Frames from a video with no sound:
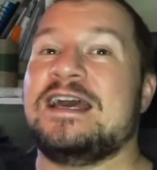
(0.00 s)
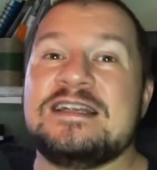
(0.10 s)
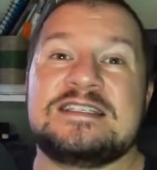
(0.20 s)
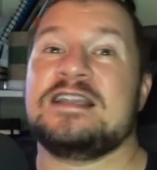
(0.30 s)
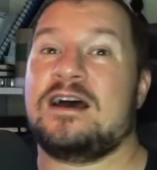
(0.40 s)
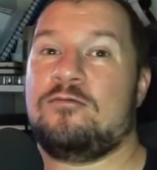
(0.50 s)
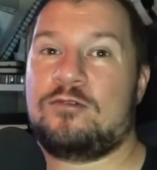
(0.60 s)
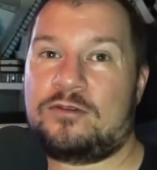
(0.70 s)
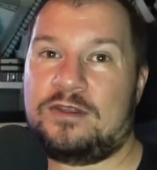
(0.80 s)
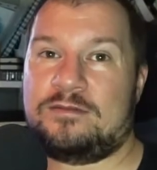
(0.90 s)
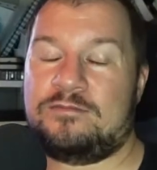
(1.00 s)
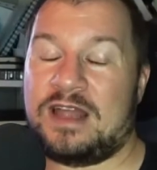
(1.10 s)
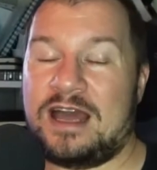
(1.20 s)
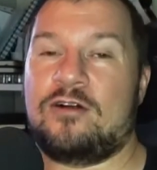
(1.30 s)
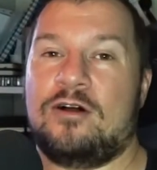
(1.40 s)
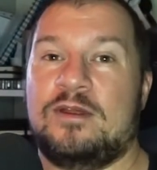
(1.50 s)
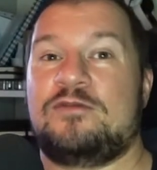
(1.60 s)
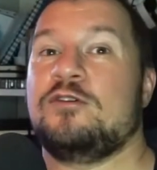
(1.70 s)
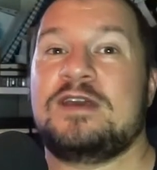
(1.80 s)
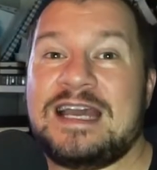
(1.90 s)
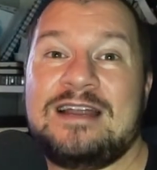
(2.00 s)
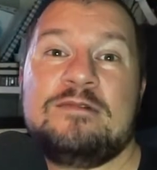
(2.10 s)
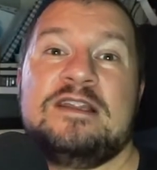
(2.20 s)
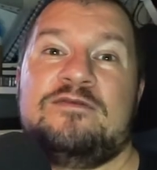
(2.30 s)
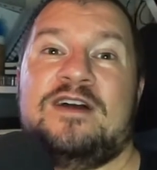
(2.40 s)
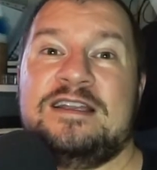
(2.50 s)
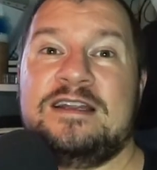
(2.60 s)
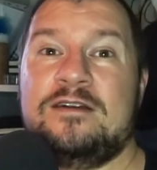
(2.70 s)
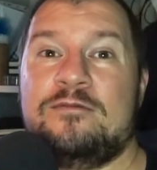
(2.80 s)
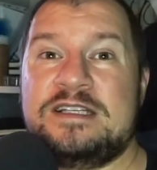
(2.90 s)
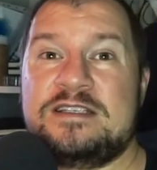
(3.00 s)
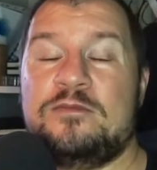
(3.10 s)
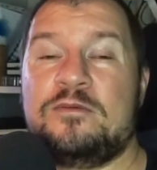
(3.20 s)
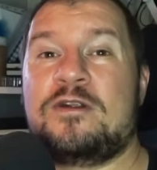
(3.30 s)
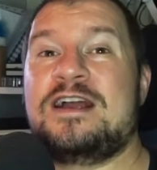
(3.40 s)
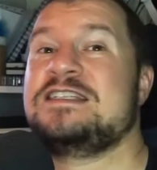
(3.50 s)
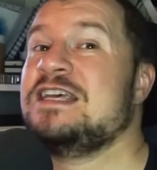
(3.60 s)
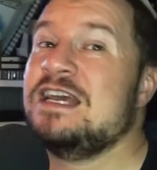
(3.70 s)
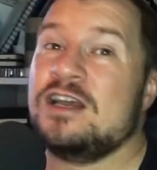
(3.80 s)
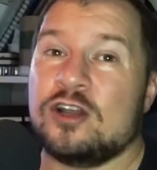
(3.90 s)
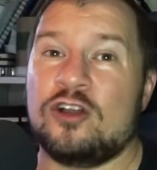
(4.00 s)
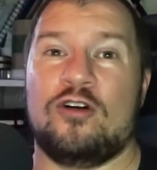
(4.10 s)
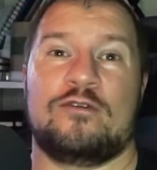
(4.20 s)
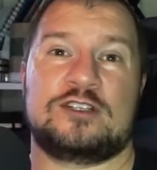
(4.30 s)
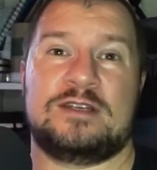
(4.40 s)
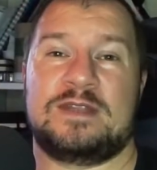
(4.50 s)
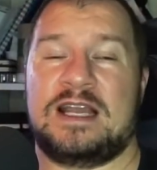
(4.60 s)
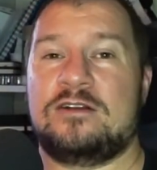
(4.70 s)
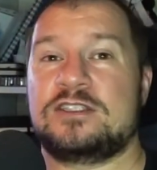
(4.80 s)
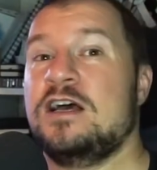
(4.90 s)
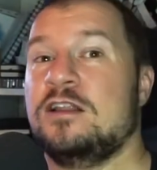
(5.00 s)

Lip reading: It is not worth it at all. If you can't really find it at a reasonable price, go for something else.